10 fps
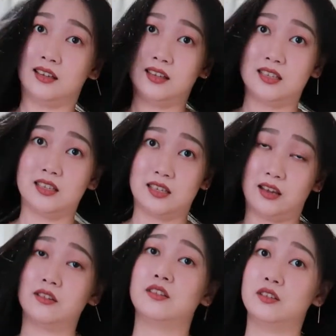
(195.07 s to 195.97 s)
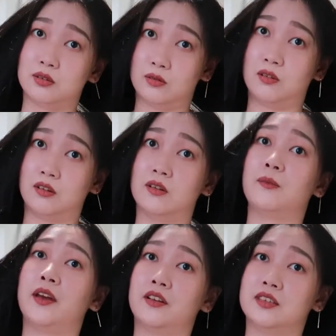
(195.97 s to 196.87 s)
this is like so long. Oh
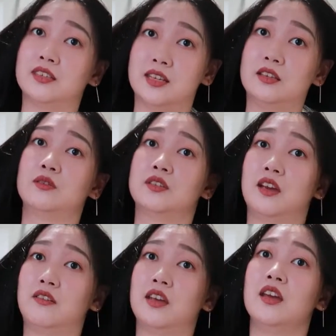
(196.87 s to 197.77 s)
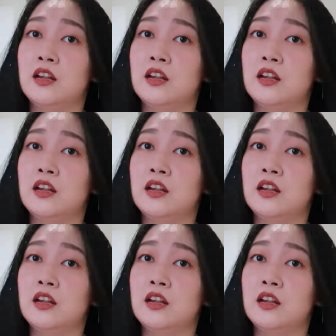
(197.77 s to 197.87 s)
my gosh, it's like so scary.